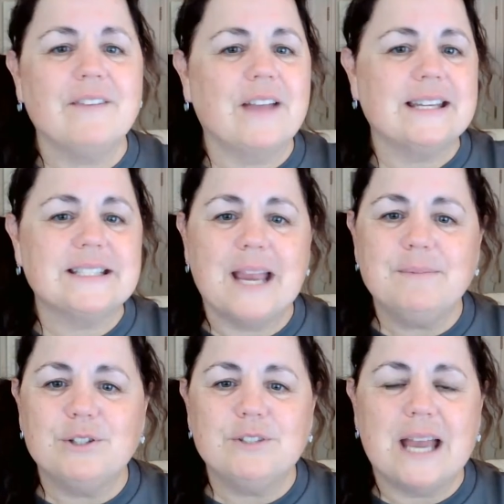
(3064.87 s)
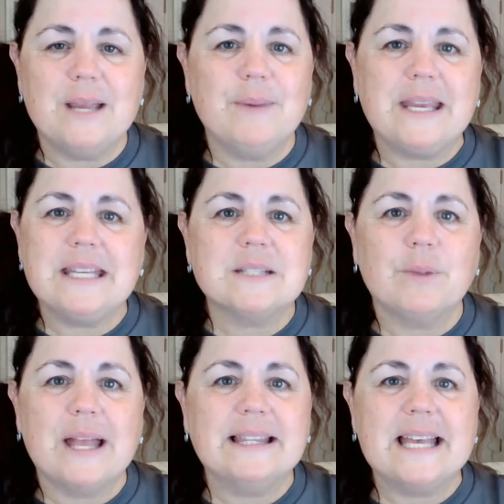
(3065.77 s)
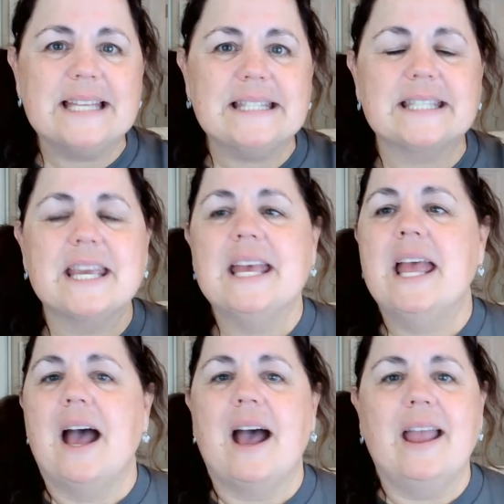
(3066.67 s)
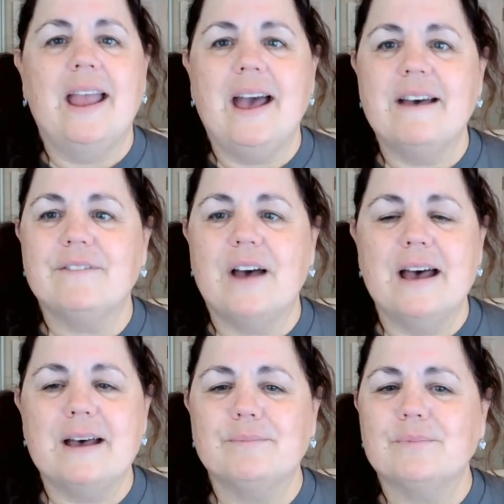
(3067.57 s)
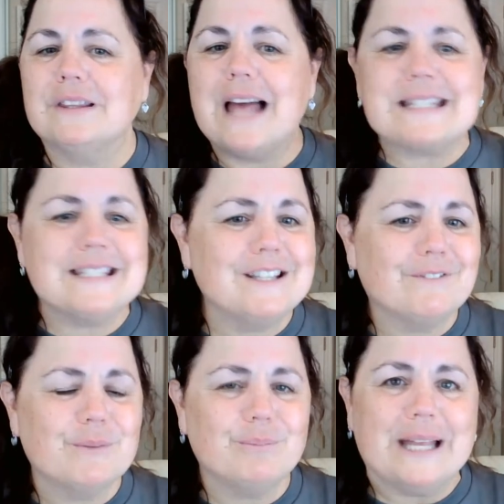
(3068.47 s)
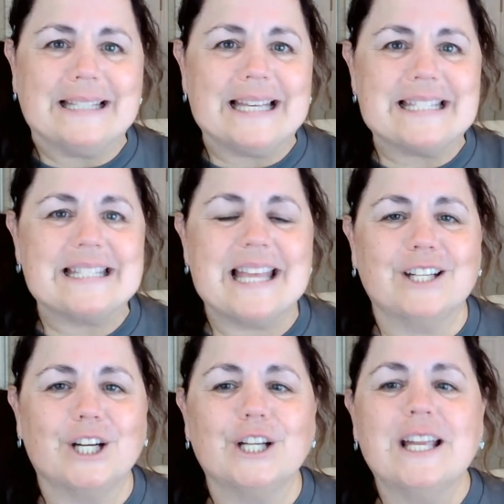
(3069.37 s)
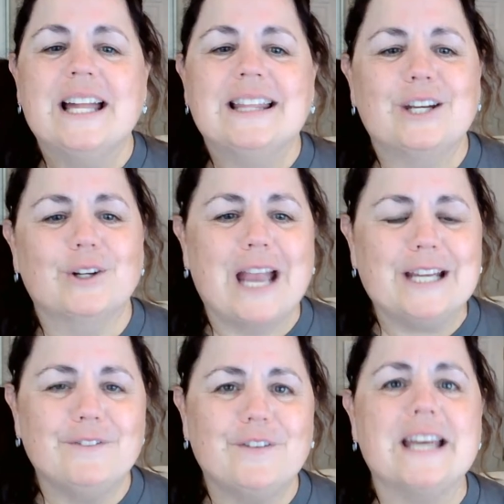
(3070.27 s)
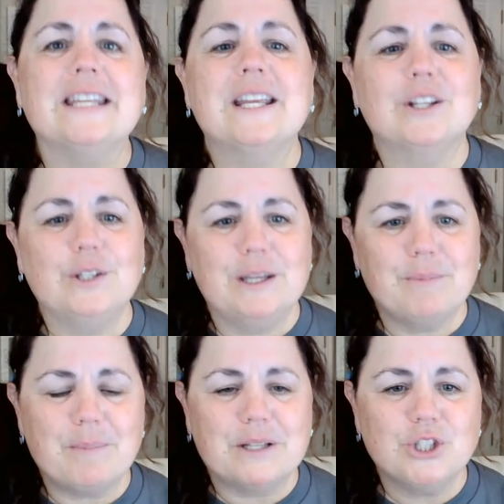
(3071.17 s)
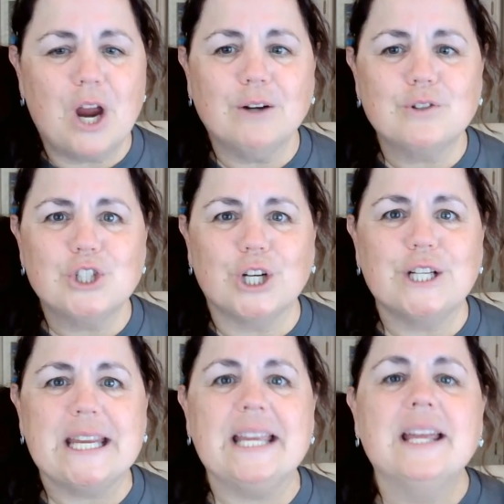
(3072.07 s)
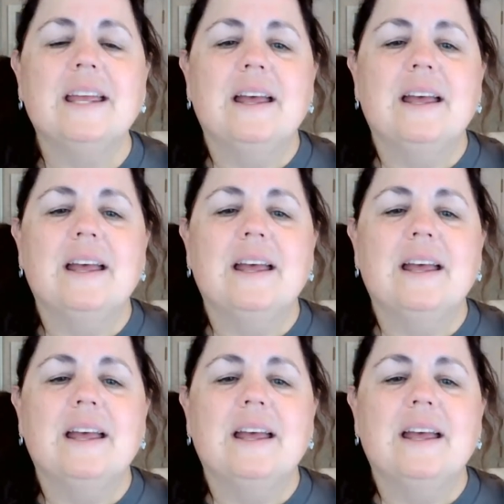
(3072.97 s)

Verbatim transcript: I've got a type 2 diabetes playlist. I have lots of different playlists that are kind of fun, including my Mounjaro journey,